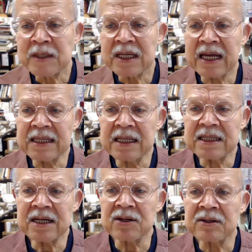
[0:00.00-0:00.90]
and
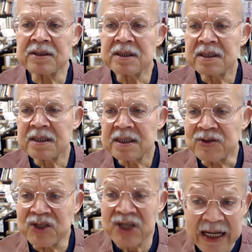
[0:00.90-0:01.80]
their
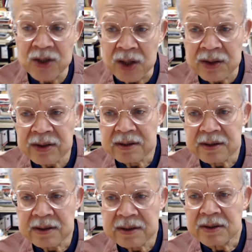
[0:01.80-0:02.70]
gender
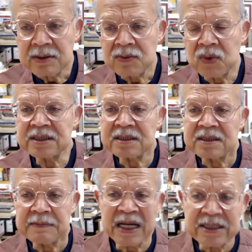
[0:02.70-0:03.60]
was
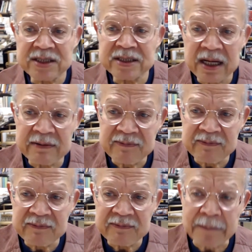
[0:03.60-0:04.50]
the basis of
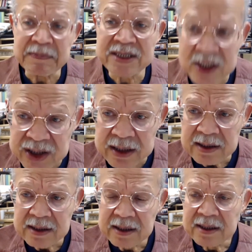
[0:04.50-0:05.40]
opposition
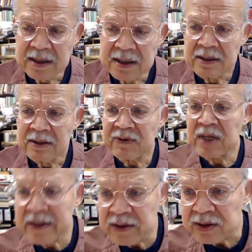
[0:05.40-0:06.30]
from
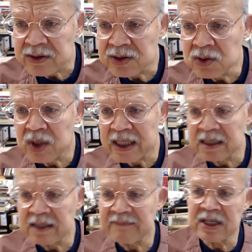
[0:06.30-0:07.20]
others who were in
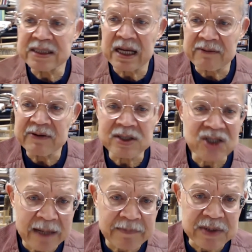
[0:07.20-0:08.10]
the Philadelphia
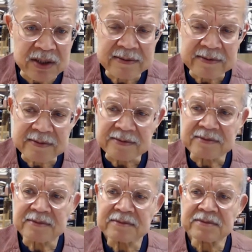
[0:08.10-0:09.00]
chapter.
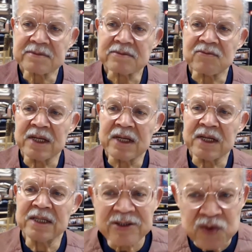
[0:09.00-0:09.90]
And so
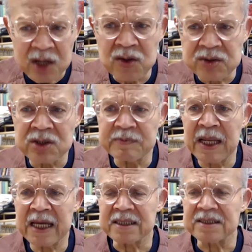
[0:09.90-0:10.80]
that struggle took
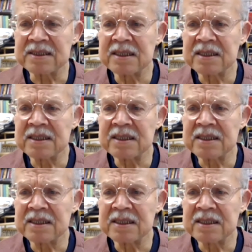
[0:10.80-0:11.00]
place.